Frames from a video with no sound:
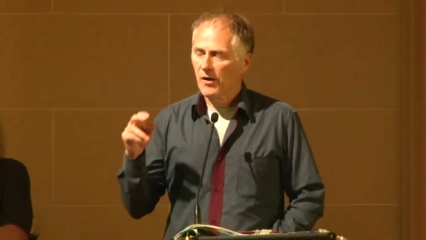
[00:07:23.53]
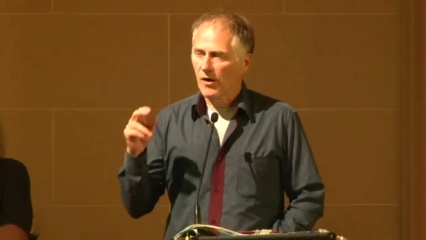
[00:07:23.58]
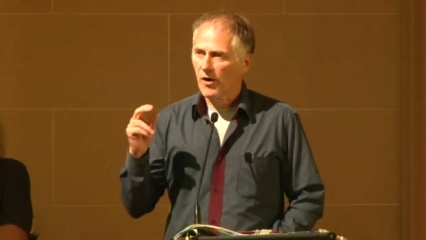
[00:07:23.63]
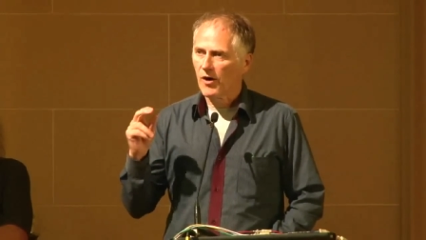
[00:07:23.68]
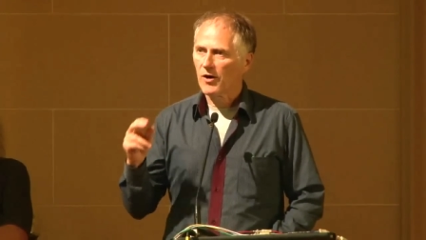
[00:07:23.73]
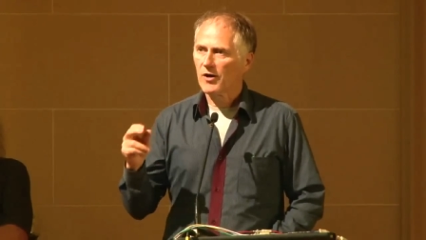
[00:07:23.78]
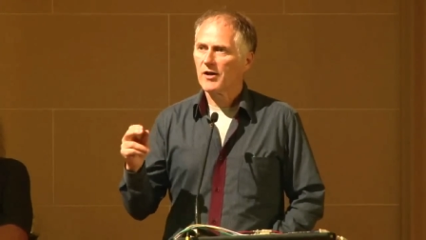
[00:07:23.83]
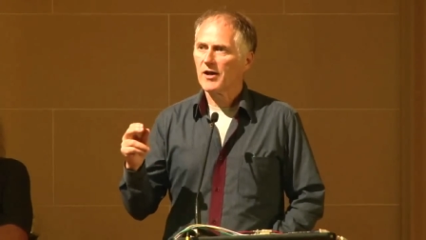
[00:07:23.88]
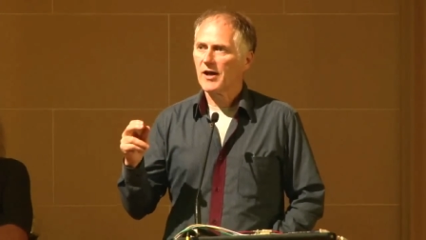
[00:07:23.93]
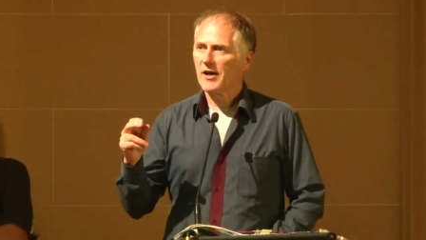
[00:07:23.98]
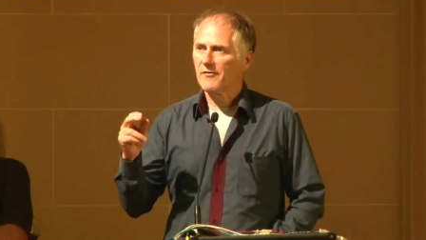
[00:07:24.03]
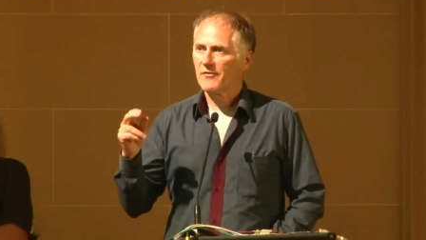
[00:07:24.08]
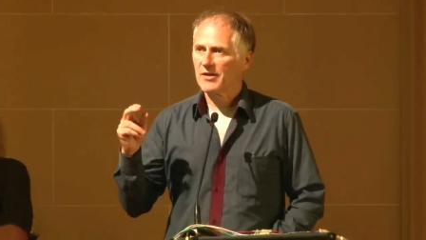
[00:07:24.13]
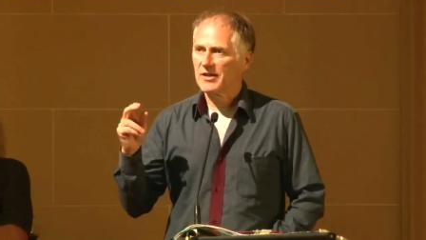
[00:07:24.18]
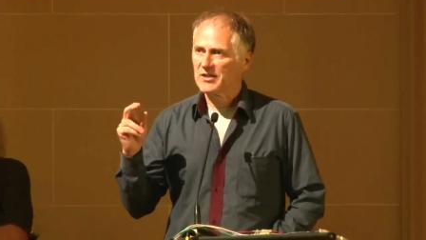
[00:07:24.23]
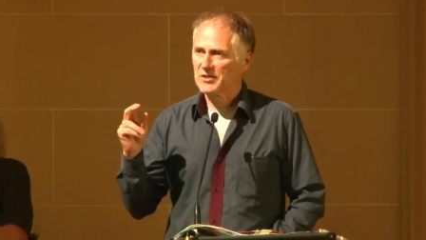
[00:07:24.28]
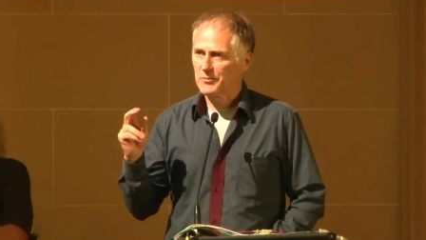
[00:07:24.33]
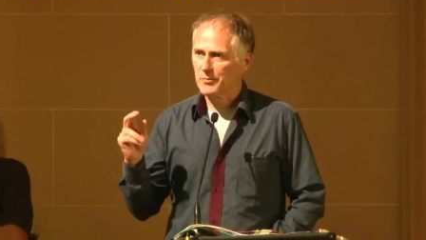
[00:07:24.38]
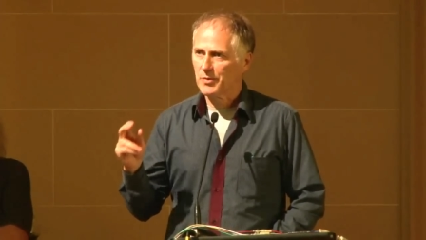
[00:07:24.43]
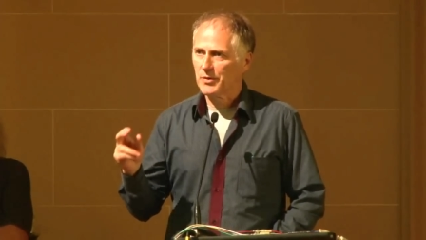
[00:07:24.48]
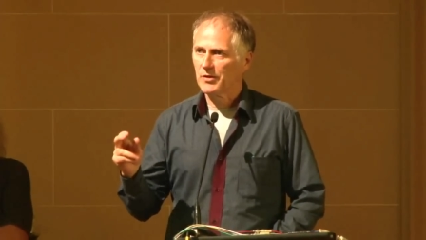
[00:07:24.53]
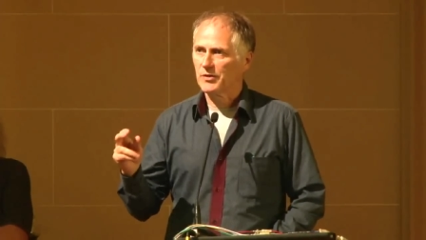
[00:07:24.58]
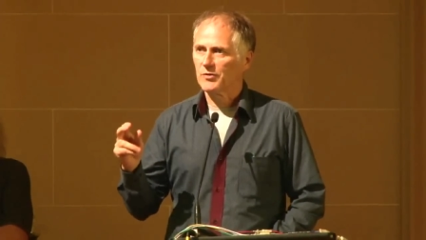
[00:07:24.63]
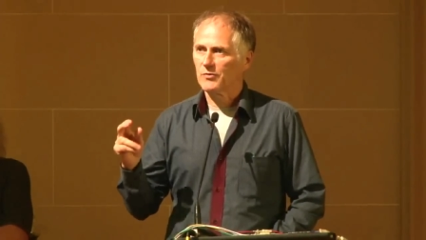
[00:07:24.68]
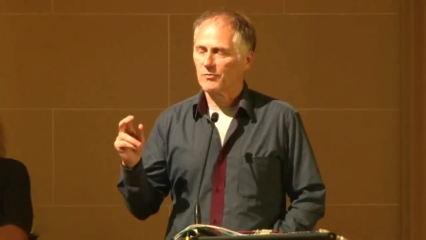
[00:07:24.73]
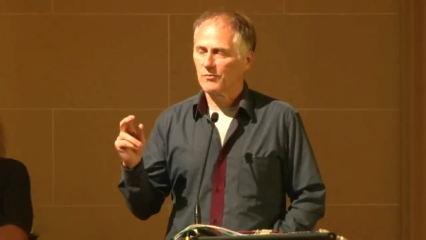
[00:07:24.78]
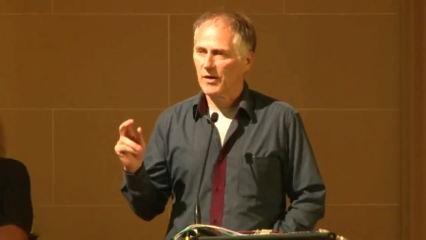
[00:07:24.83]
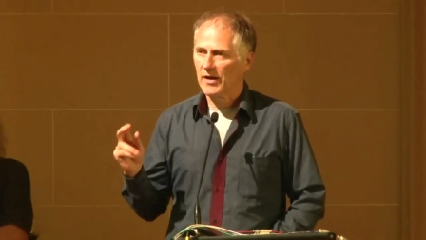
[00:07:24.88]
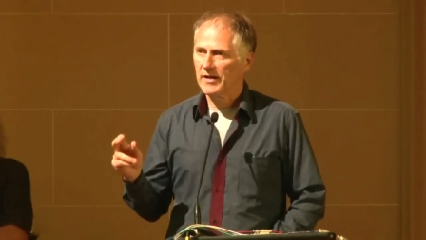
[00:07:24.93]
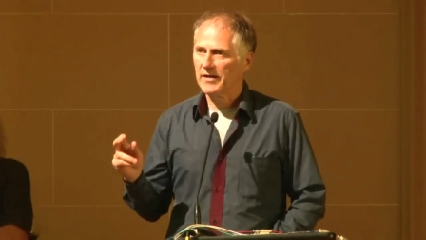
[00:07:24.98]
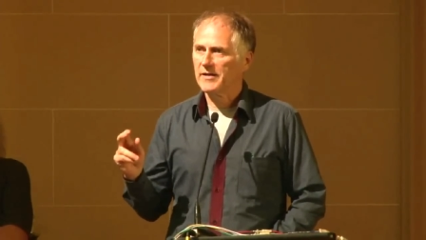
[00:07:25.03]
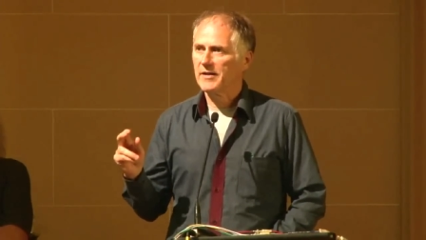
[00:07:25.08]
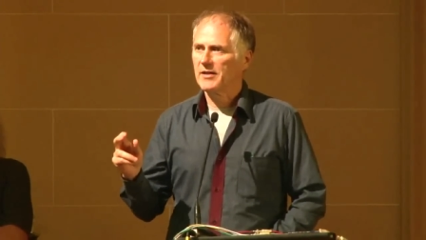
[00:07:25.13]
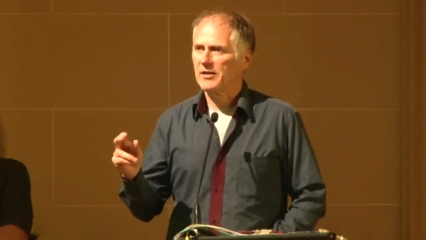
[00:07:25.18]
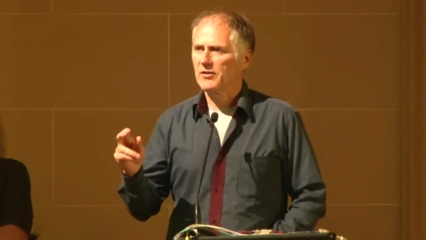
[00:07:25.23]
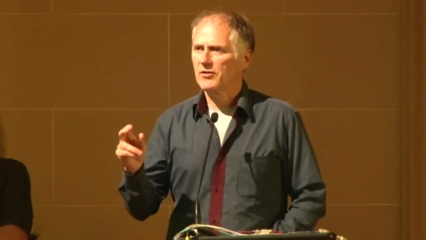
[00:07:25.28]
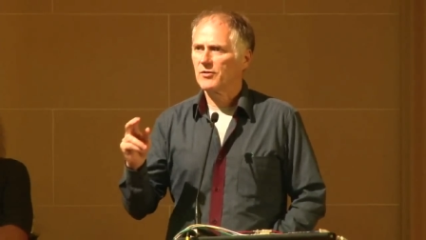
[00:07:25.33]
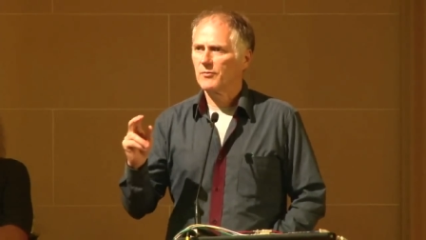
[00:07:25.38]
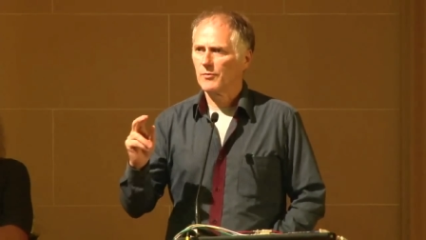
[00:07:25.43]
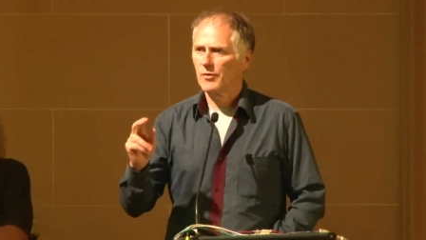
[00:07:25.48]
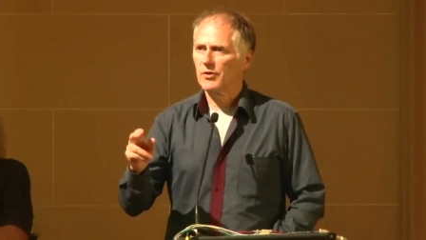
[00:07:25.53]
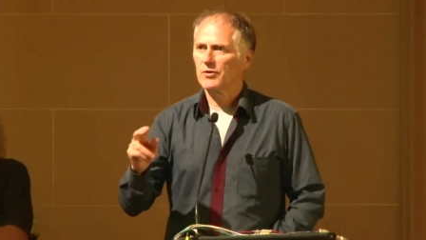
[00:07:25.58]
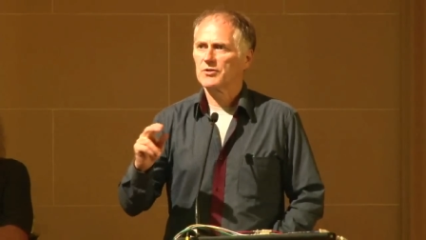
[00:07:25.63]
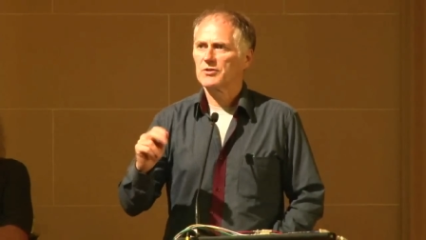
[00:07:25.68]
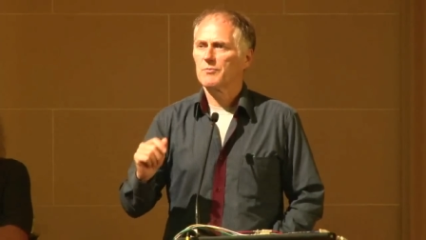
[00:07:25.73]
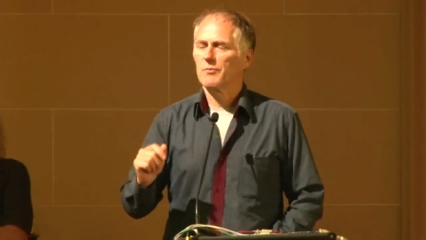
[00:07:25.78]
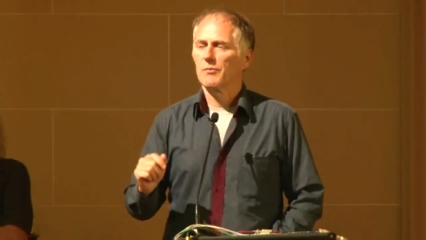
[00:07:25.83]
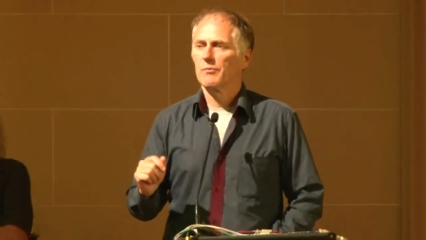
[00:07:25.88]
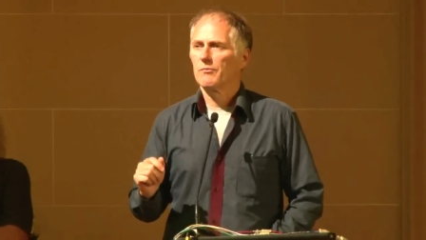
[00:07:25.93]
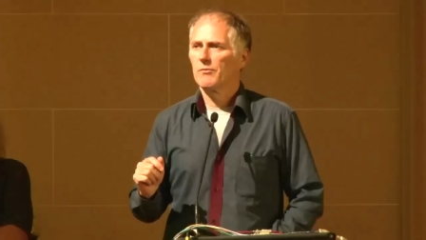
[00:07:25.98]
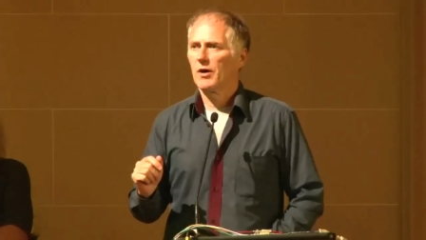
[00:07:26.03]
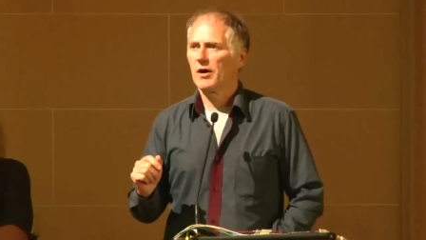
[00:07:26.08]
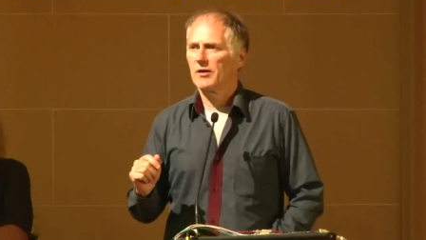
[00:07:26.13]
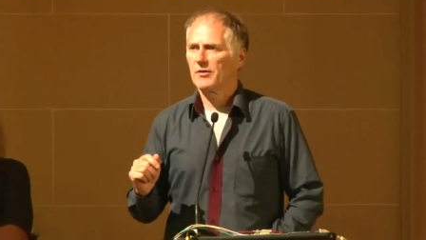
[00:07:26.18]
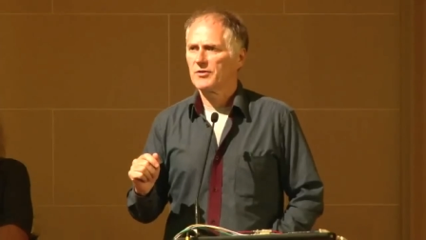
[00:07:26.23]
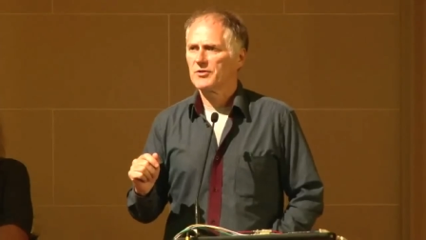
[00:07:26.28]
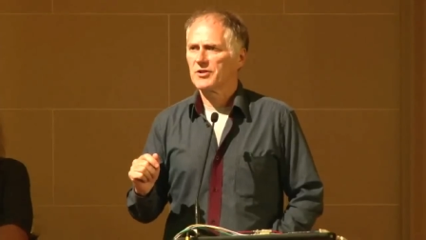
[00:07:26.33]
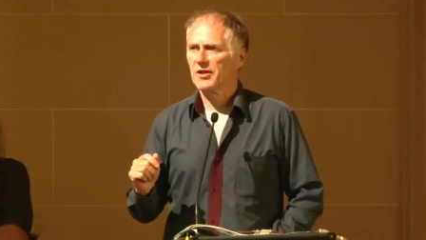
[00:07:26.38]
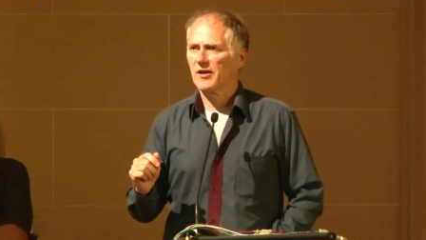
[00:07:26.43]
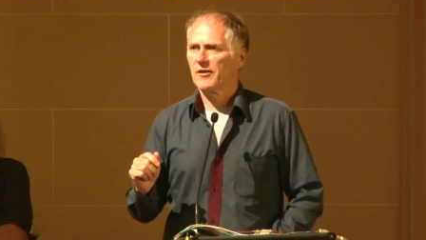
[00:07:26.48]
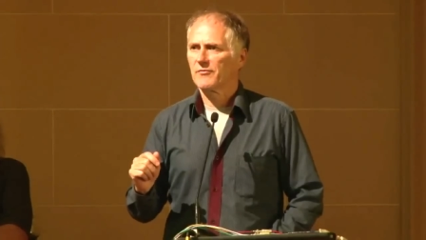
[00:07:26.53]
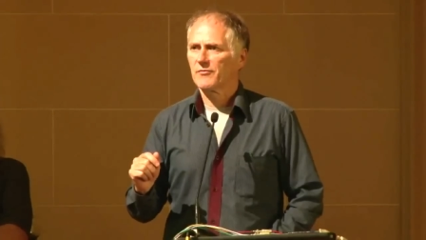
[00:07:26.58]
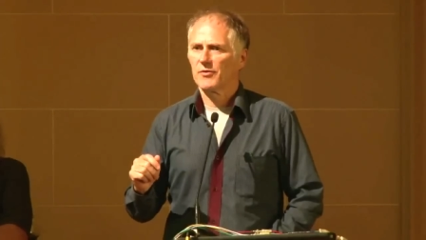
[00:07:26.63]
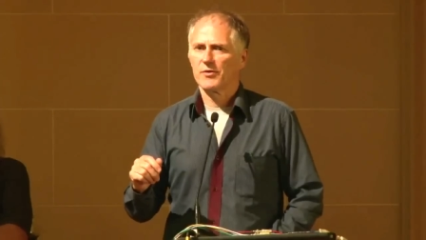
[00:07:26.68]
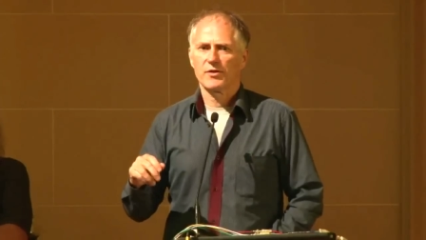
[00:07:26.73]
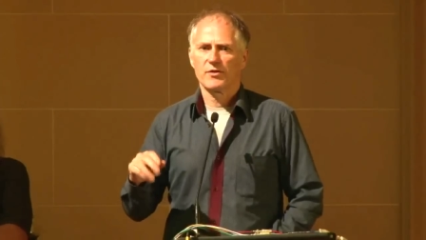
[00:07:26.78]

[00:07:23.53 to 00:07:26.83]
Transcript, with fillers: Archiving is built right into most modern software.